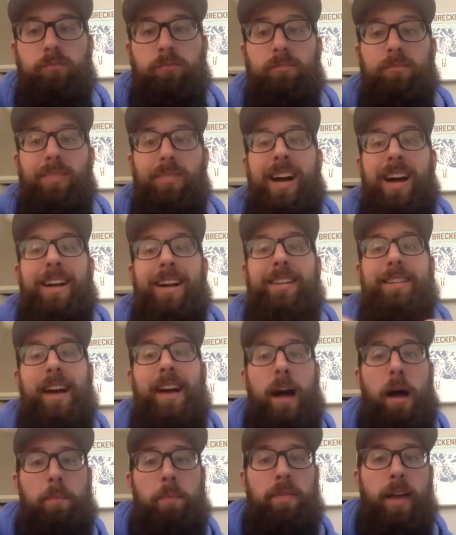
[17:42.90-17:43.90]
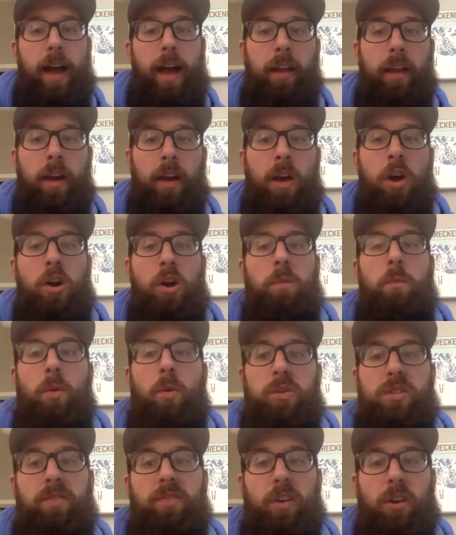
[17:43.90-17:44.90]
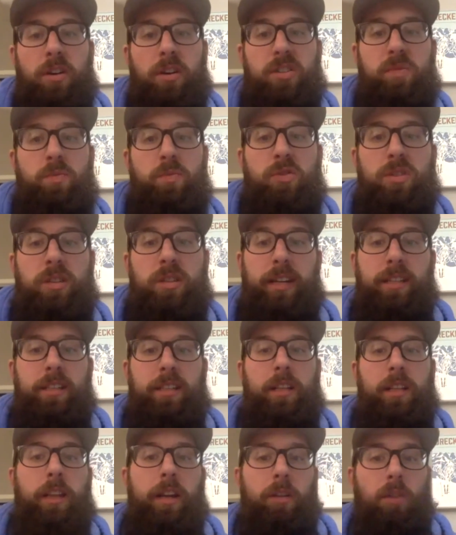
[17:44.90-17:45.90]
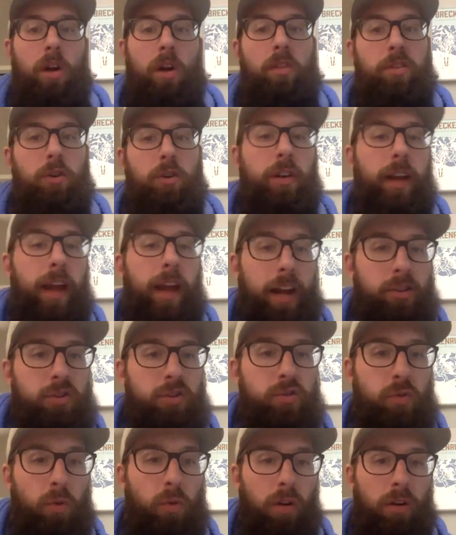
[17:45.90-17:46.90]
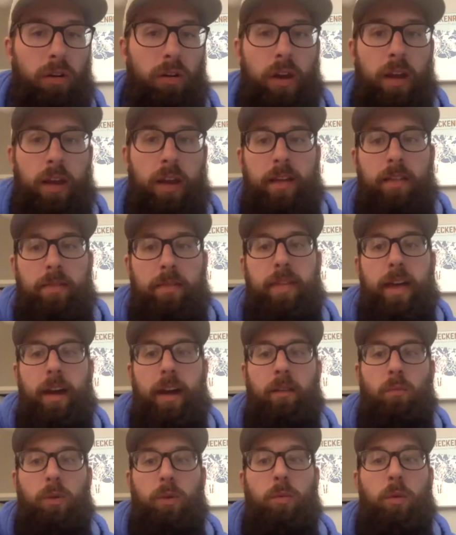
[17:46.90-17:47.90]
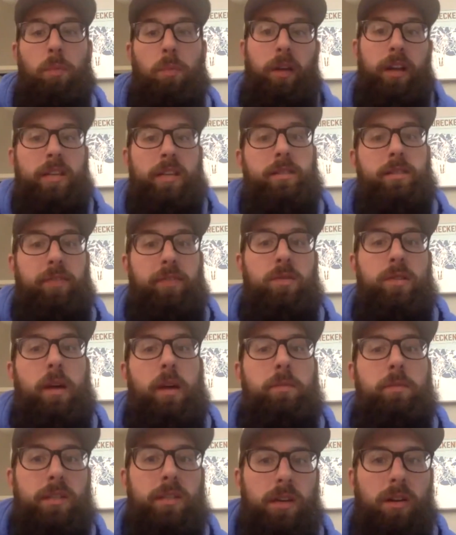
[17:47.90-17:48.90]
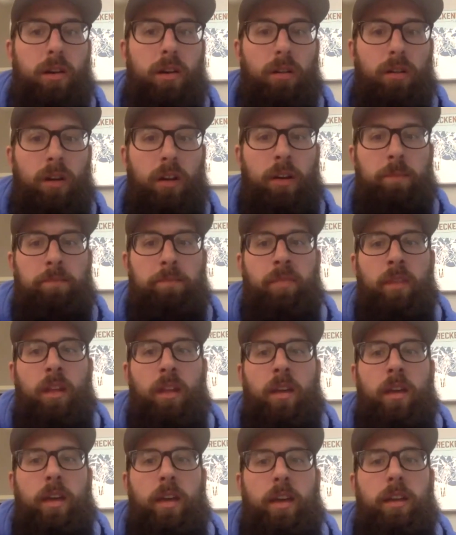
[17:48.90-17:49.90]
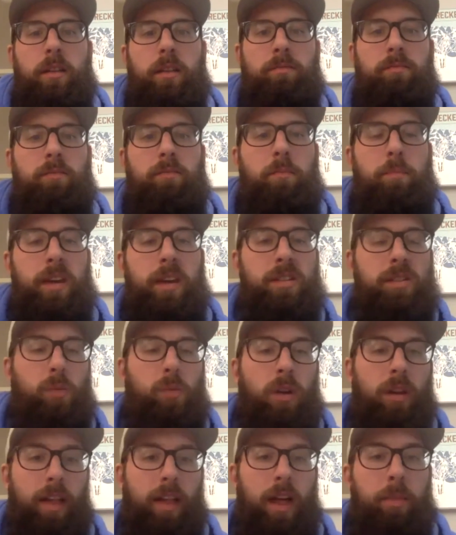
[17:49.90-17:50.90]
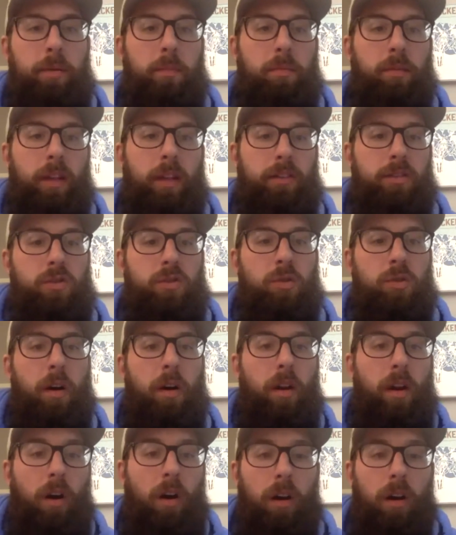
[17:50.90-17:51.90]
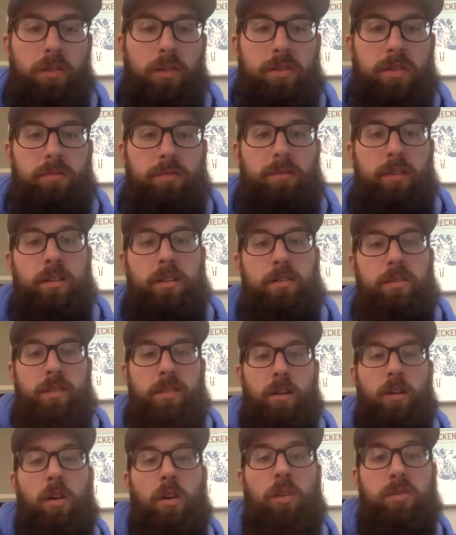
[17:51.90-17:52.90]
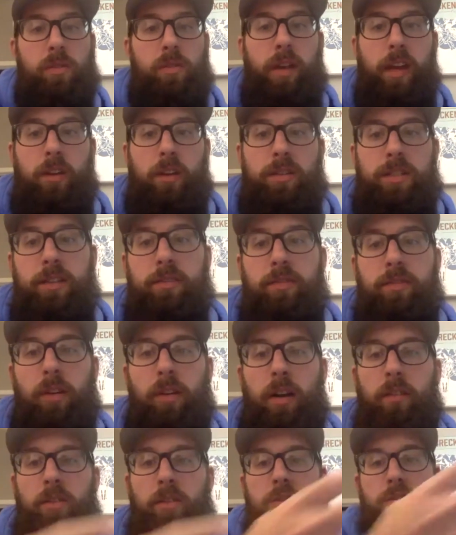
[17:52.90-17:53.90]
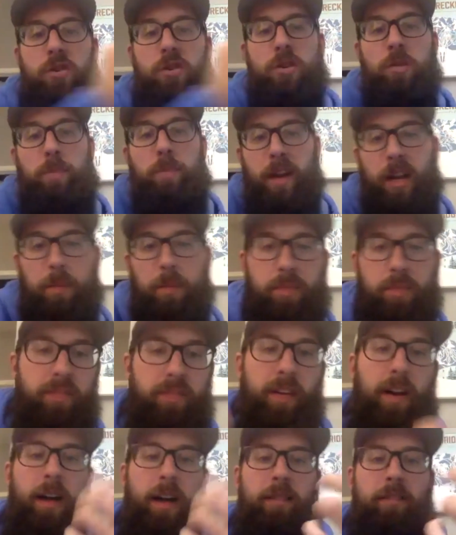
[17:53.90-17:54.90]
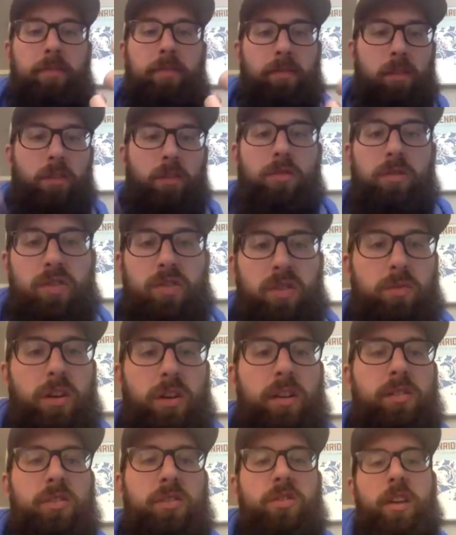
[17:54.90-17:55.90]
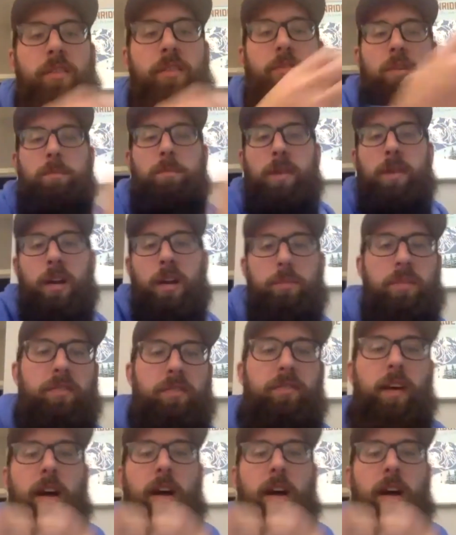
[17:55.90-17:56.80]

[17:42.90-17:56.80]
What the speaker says: On top of that, most of our customers like to clear out their gadget drawer that we replace a few times a year. And basically what a lot of people like to do about ours is they're also guaranteed forever. So you pick up the 5, learn this from Jason Jeffrey, pick up the 5